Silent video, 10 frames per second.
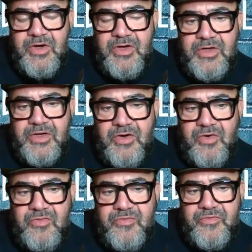
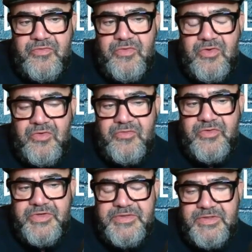of
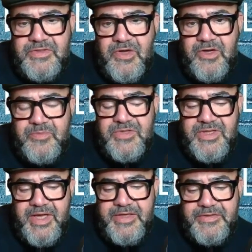recent times,
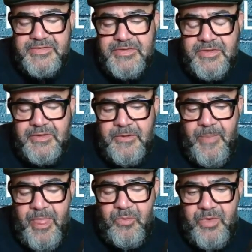and that is
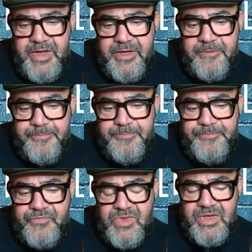where,
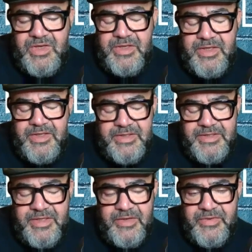
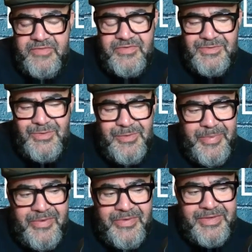even talk
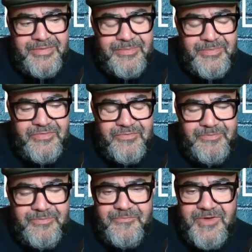about it
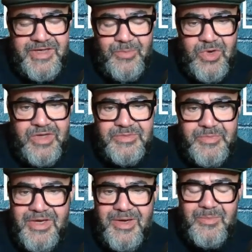fucking winds
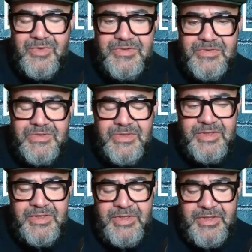me up, because,
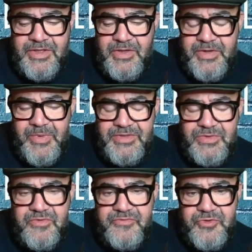he went
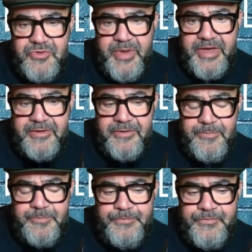to a food bank,
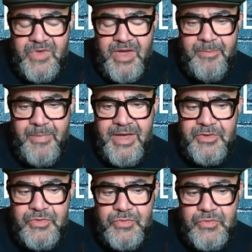a
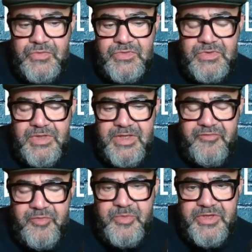man whose
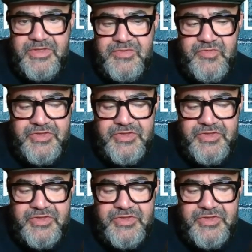government is